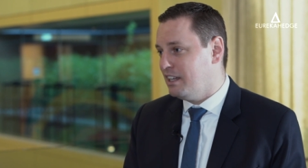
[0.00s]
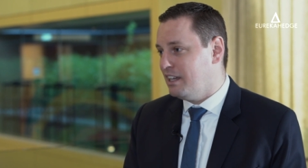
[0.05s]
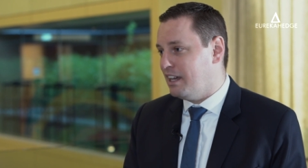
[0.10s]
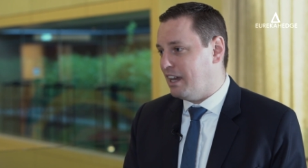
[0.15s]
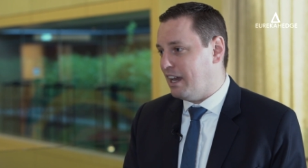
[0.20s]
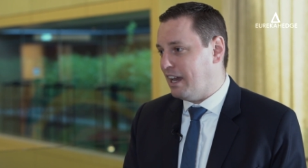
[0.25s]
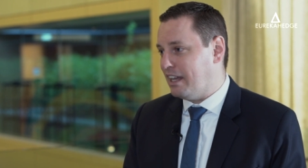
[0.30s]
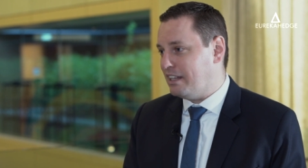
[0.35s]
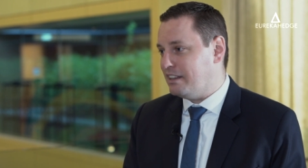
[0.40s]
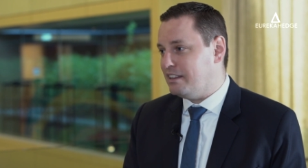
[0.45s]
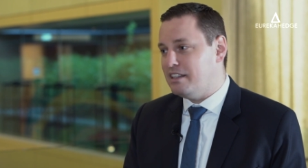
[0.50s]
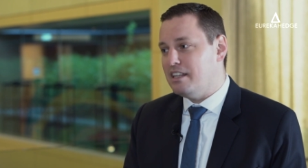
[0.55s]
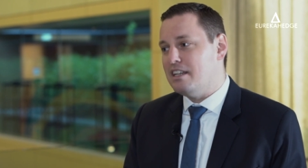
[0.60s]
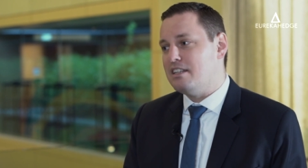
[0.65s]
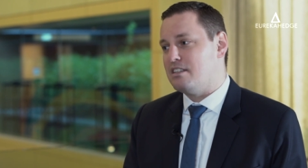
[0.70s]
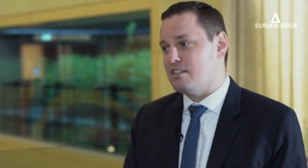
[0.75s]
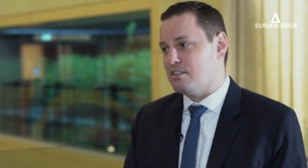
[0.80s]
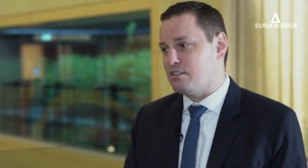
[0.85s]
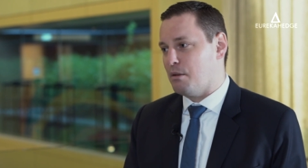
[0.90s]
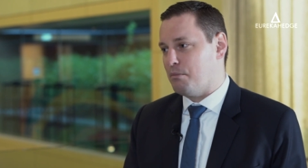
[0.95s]
oh. and
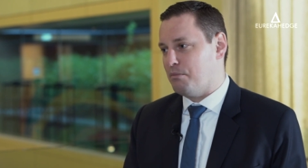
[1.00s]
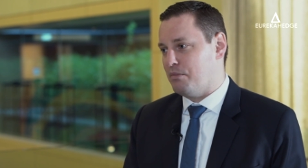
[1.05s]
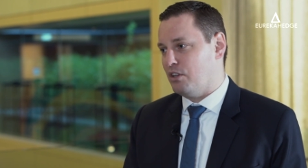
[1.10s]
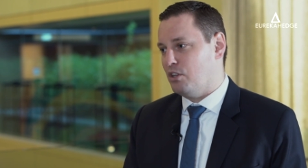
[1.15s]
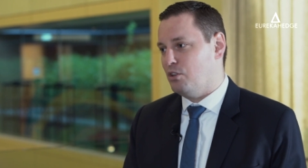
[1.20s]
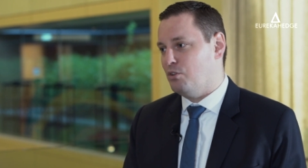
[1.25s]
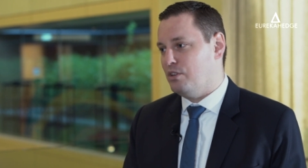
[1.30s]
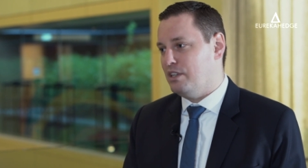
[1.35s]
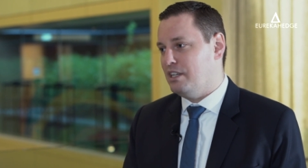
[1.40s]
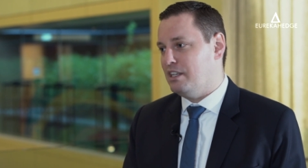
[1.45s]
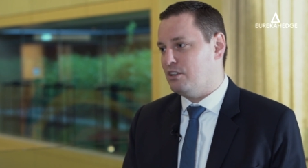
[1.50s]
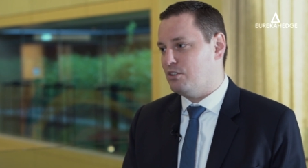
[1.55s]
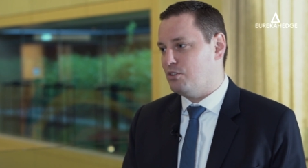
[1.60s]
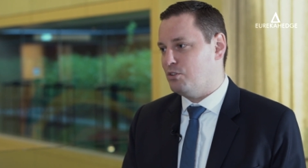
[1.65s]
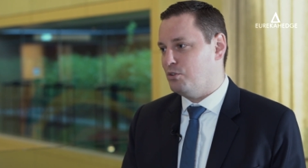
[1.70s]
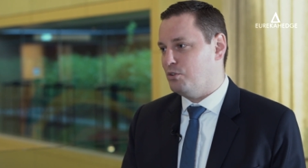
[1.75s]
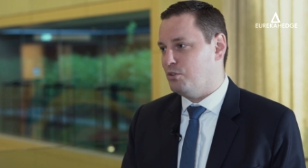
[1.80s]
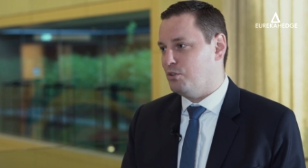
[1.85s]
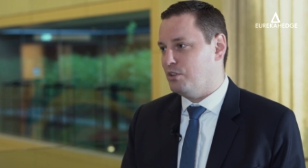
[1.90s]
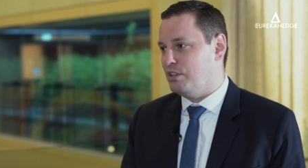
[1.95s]
this is something you need
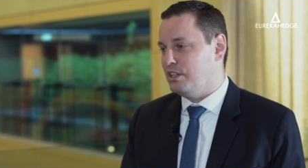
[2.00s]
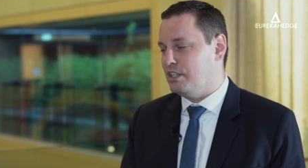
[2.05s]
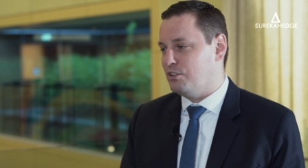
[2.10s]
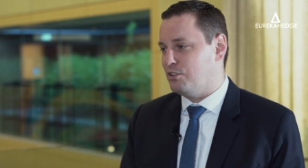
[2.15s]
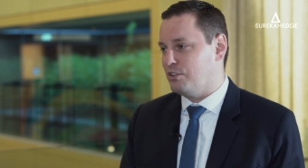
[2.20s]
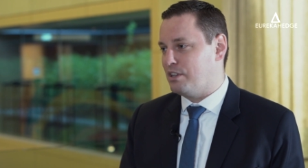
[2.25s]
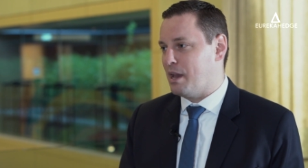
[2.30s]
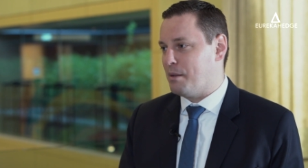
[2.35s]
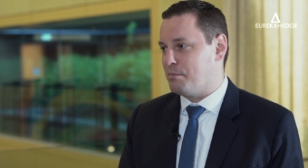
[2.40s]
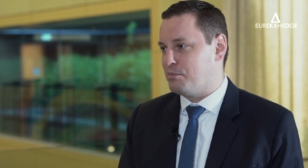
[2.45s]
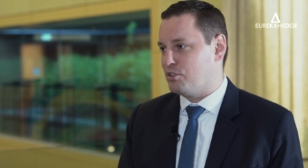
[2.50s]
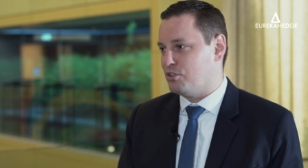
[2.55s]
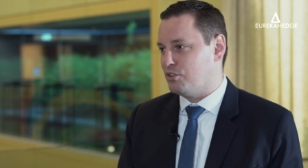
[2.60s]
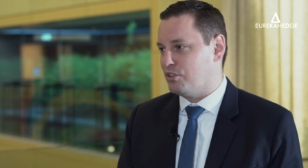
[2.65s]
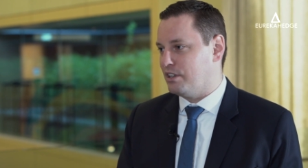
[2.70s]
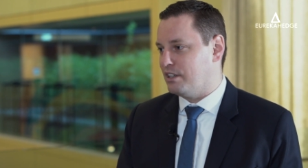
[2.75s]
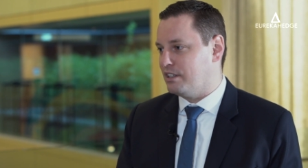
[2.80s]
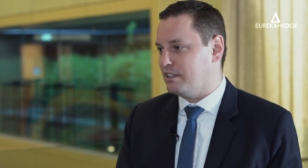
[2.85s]
to need to capture.